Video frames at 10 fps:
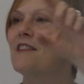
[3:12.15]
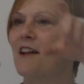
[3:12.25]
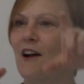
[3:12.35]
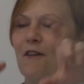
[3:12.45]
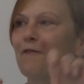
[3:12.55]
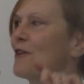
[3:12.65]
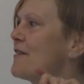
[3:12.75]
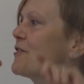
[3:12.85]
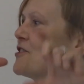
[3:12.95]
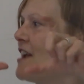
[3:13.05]
that are
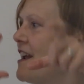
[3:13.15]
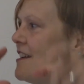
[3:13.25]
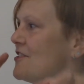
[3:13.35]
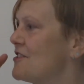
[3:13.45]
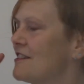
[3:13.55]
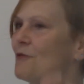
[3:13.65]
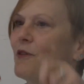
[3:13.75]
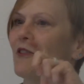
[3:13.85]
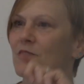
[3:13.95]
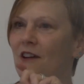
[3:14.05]
forever changed when
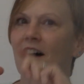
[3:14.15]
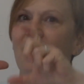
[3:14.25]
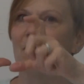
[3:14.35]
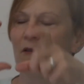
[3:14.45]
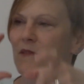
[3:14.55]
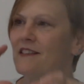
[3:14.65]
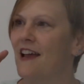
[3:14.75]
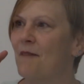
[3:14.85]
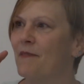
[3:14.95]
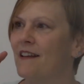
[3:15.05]
those aha moments
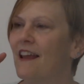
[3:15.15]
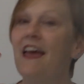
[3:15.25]
happen.